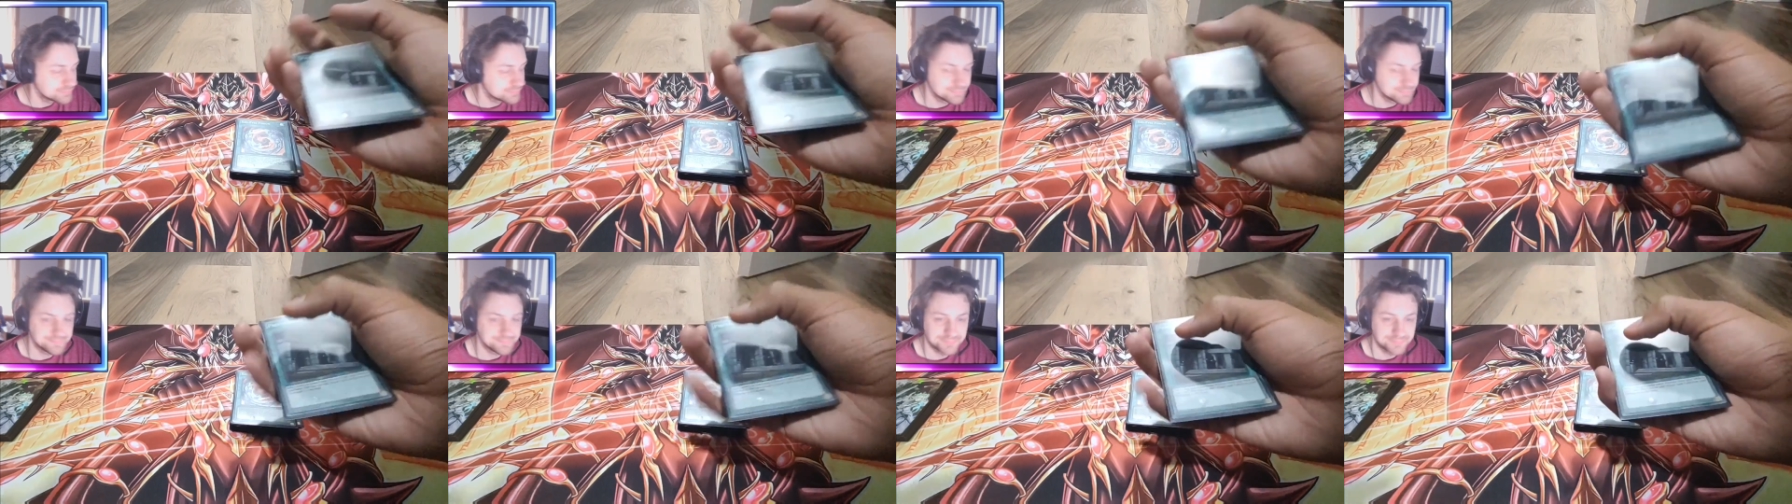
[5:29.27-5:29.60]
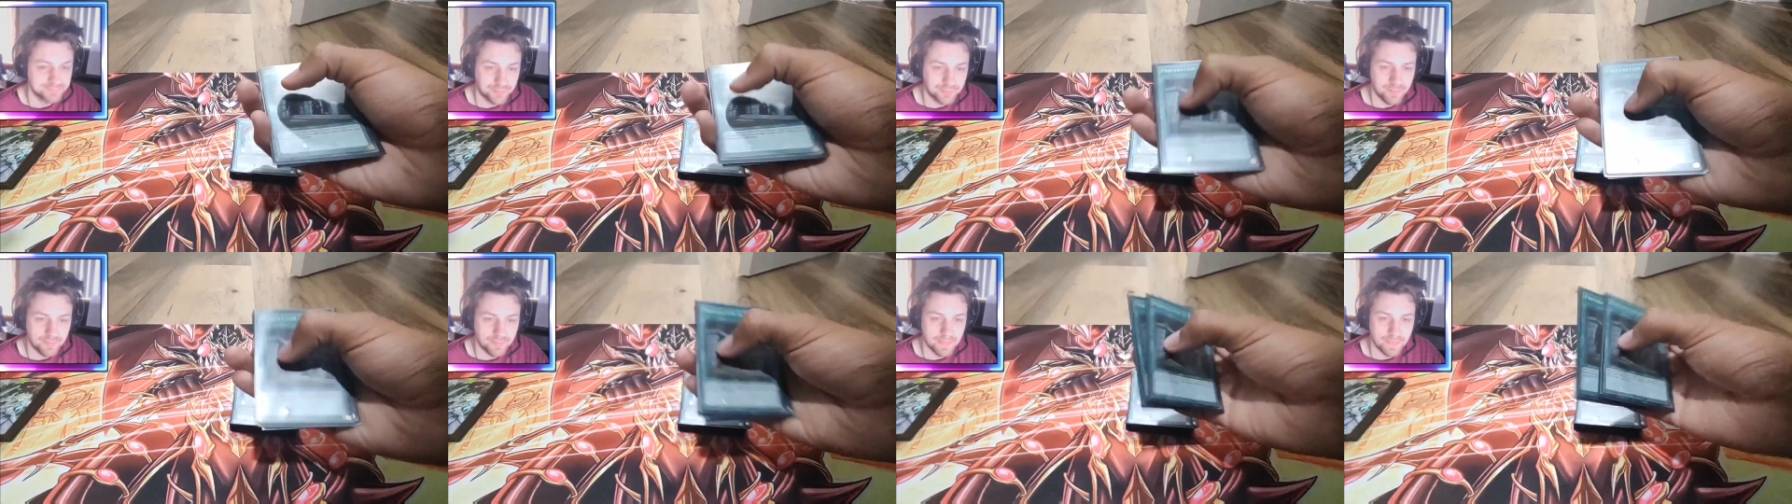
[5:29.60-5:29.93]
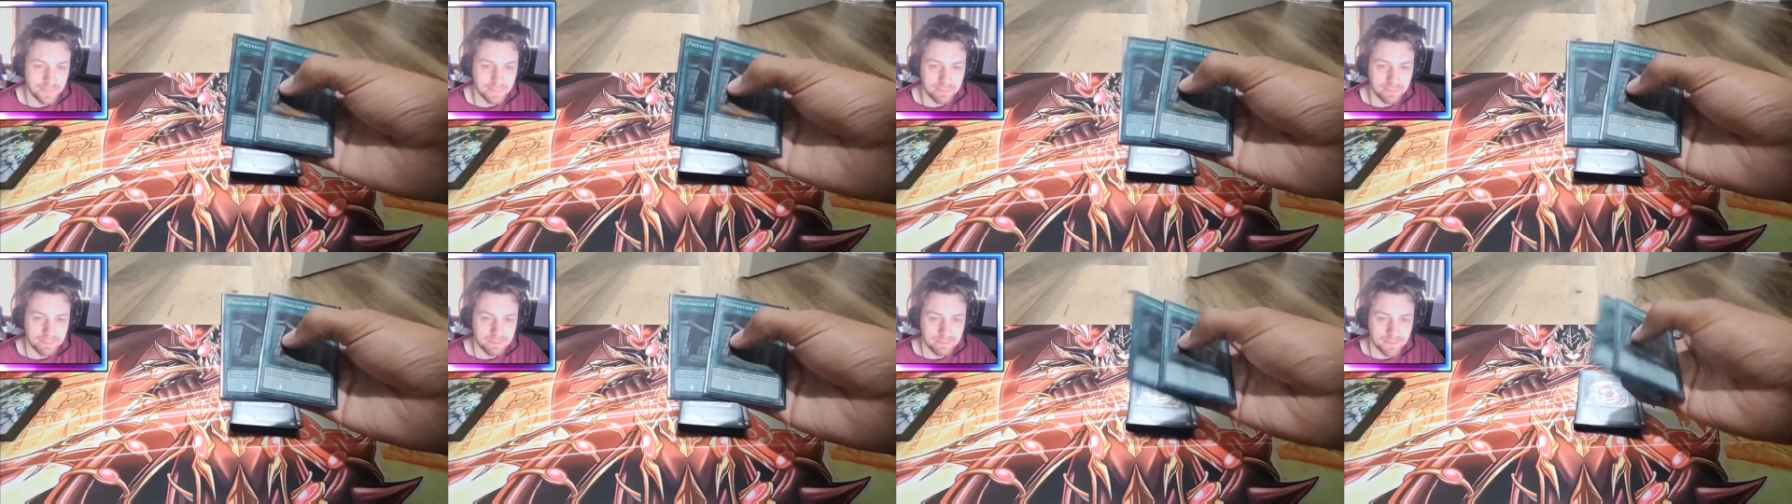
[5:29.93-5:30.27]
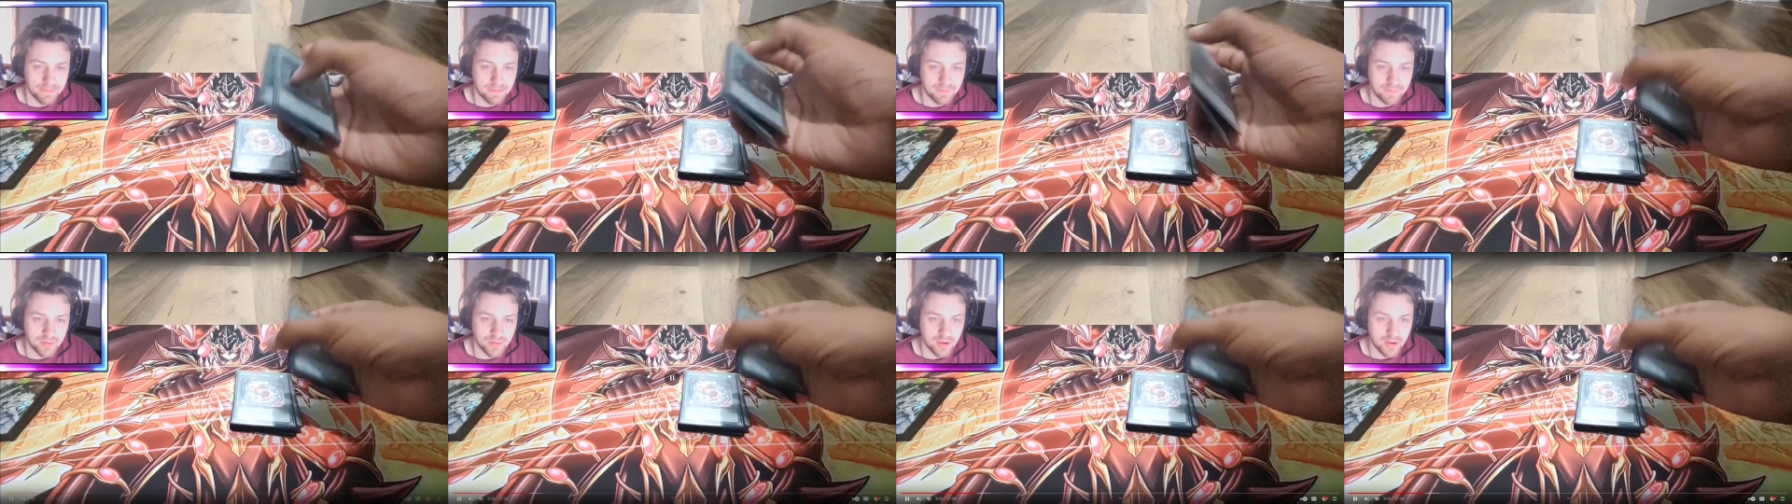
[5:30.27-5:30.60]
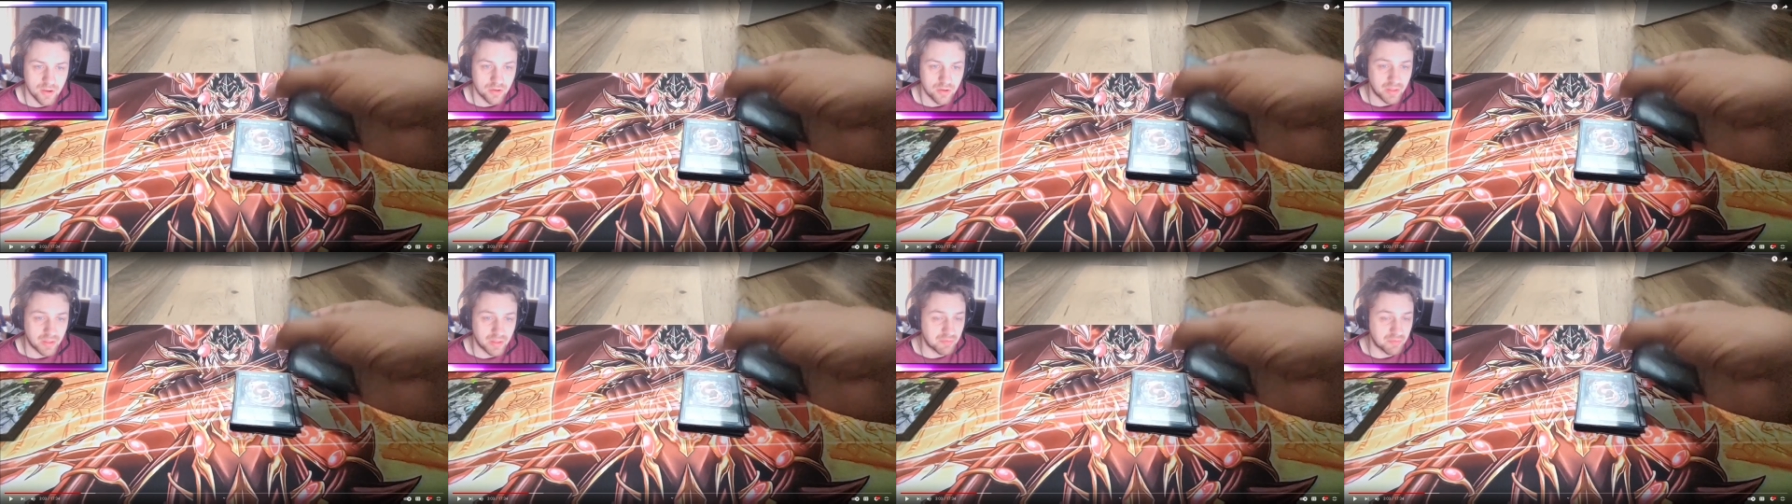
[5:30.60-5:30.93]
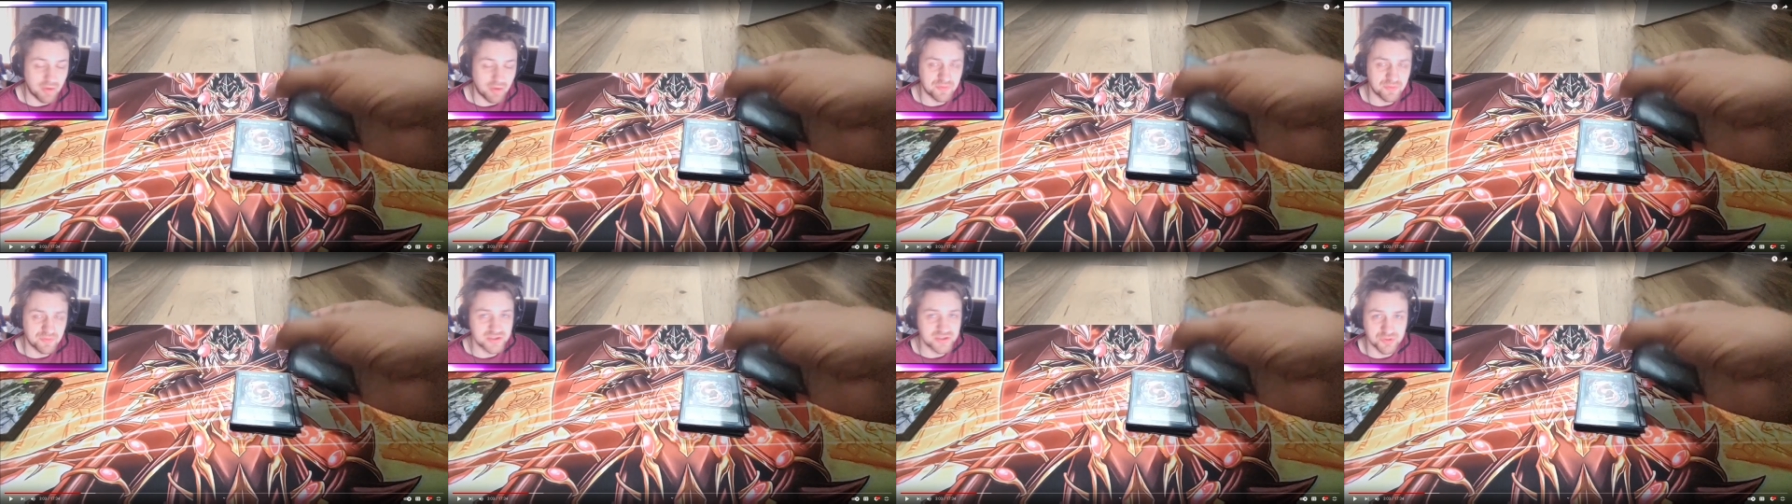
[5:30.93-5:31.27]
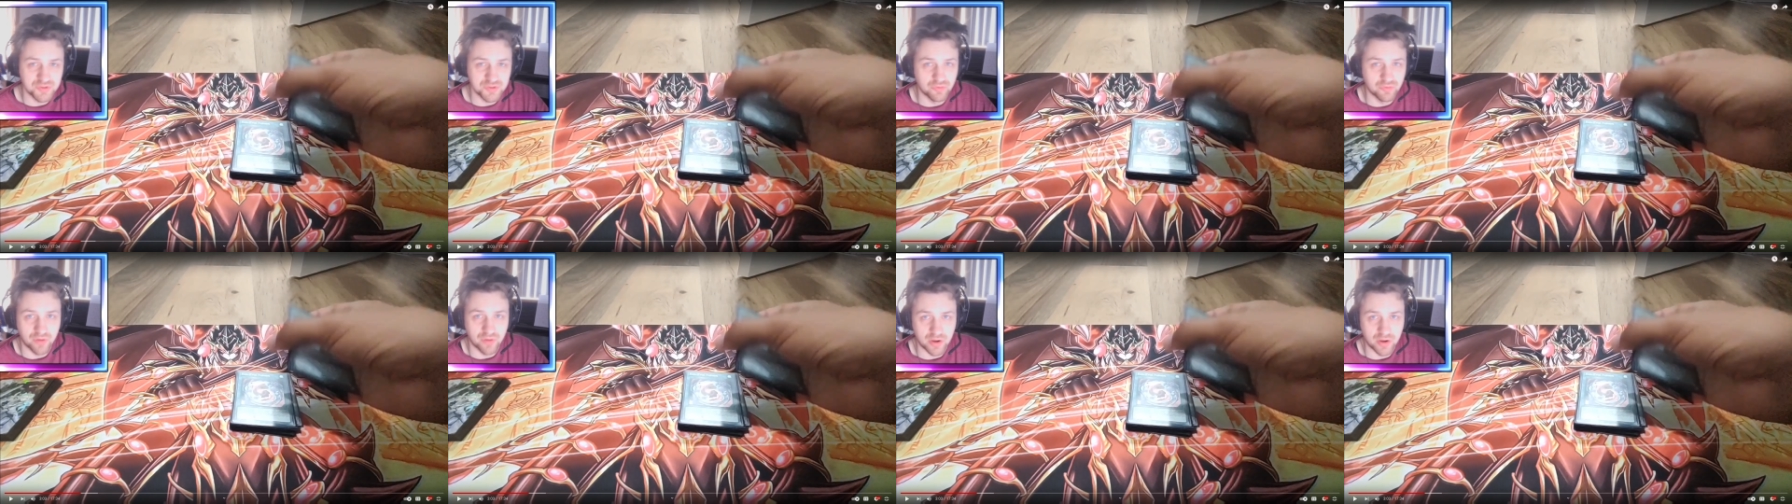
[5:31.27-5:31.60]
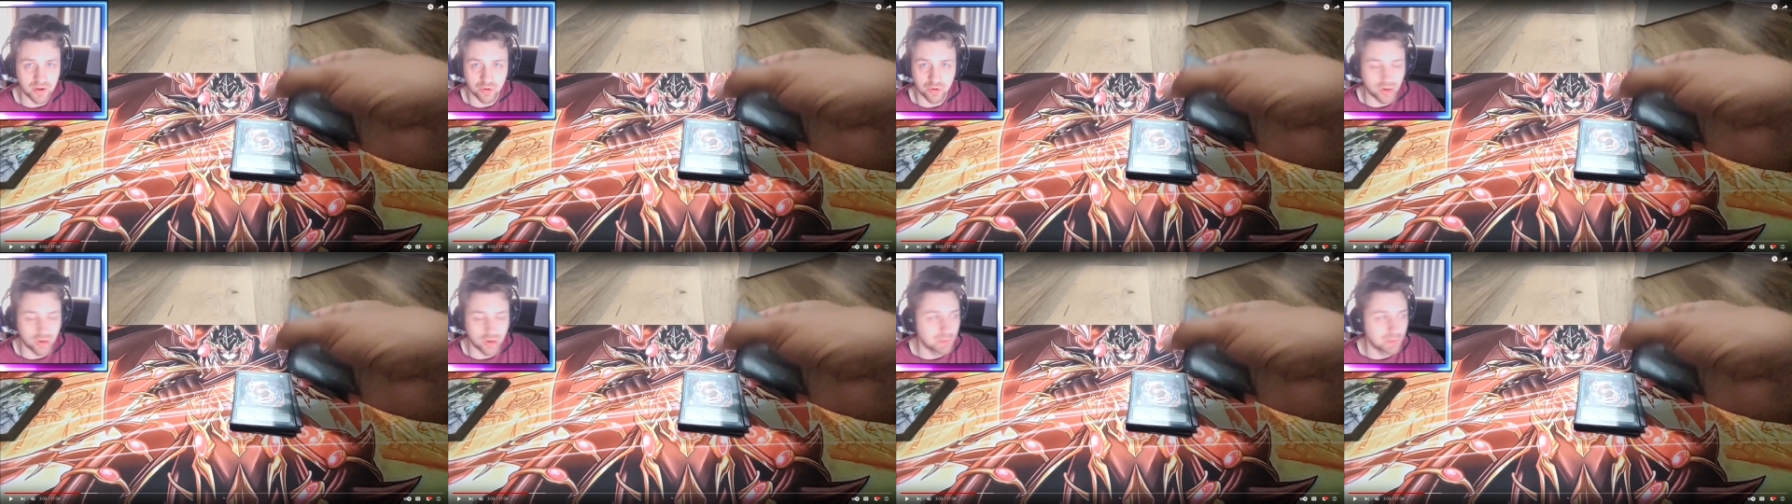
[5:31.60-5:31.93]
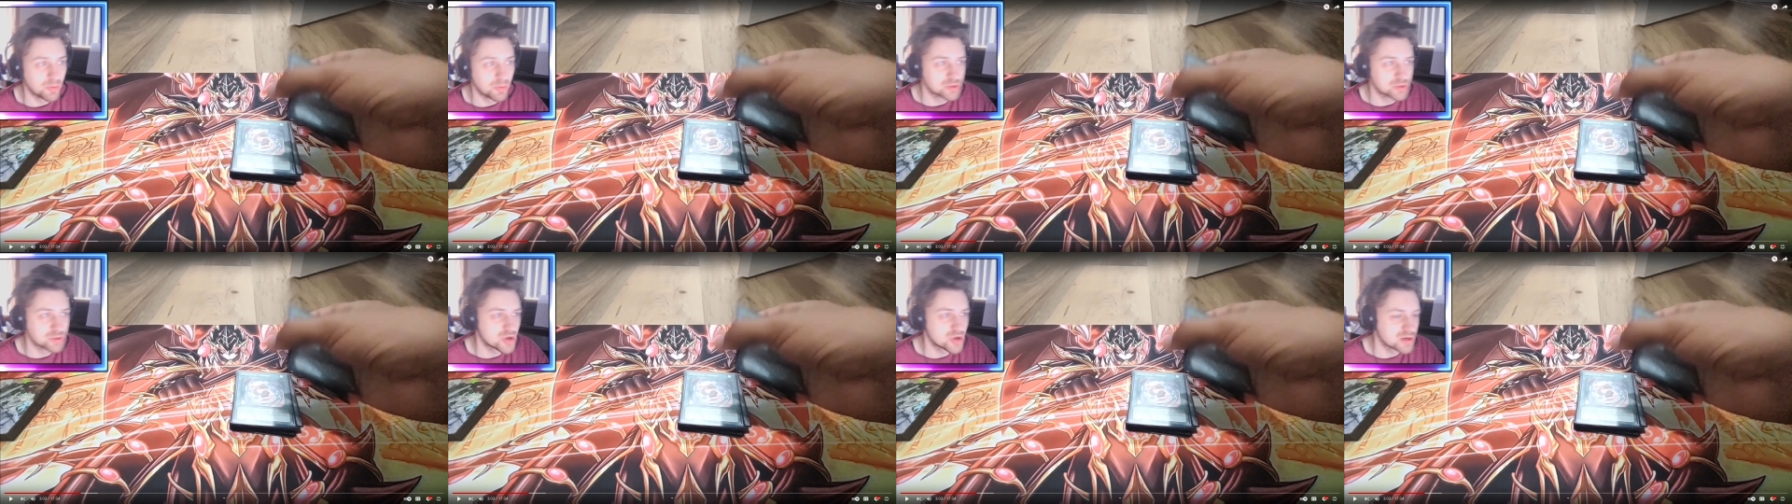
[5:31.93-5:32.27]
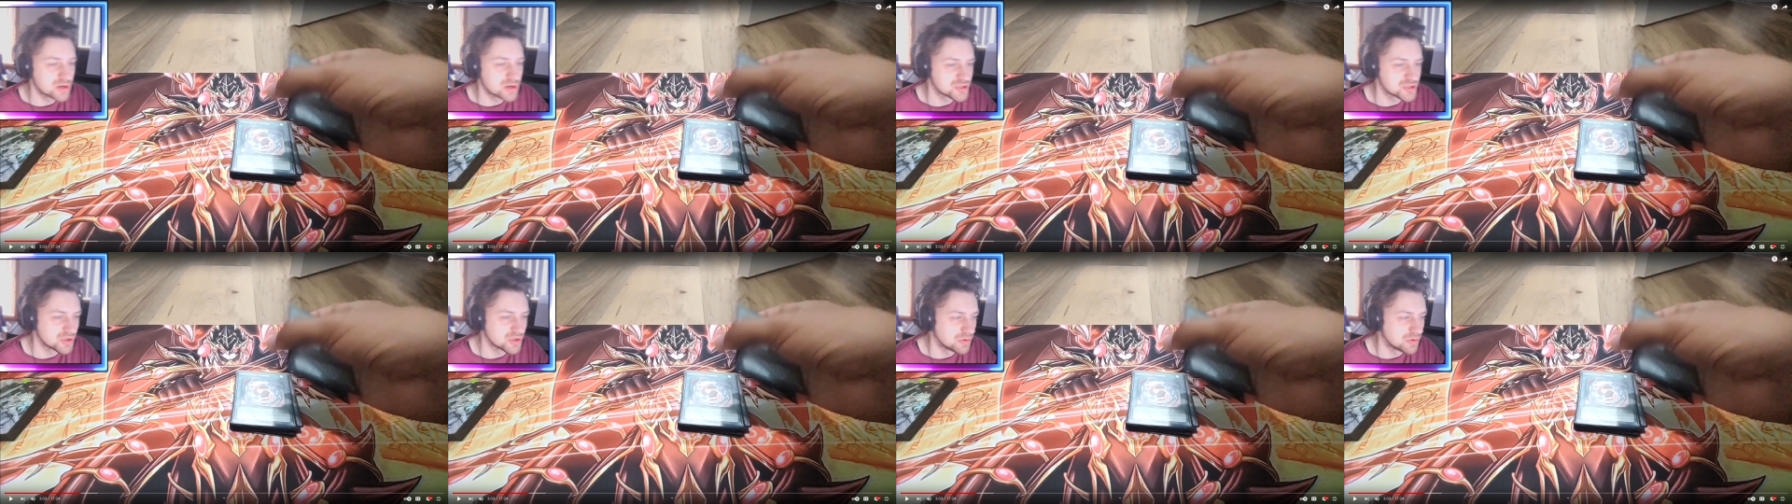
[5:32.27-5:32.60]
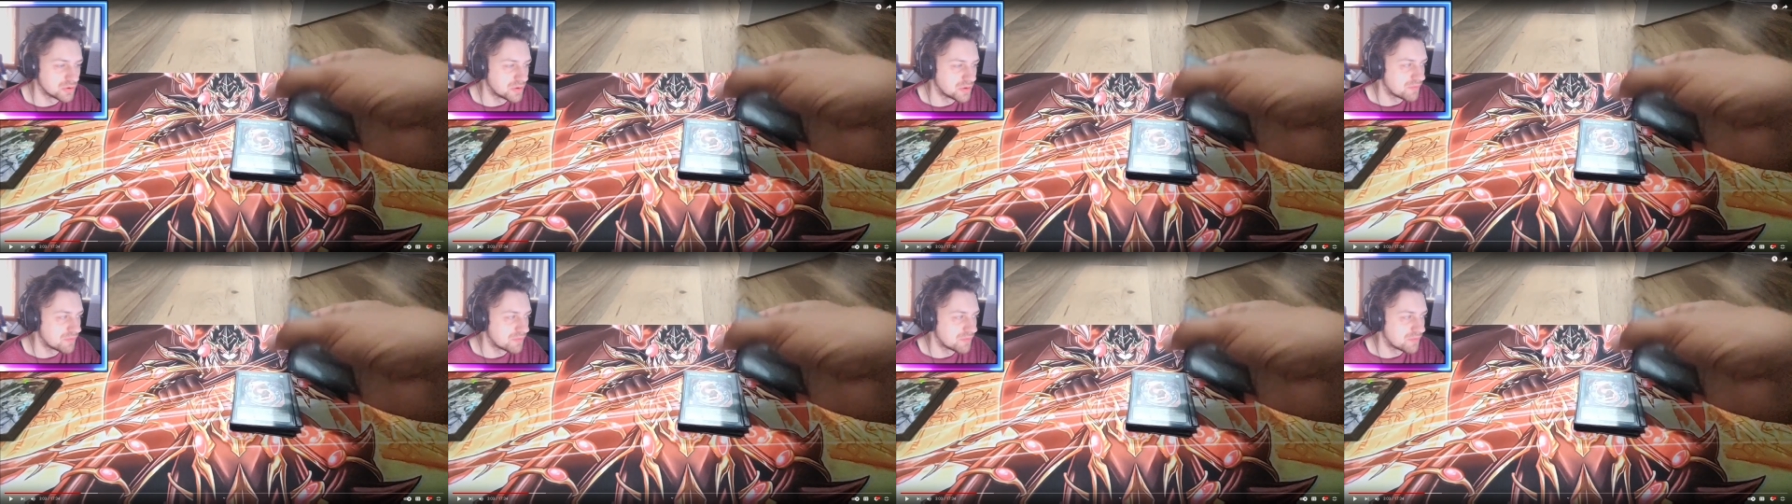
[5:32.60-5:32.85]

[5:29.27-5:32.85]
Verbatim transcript: Two prepper rights. Like ref is still very good. I'm not trying to shit on ref.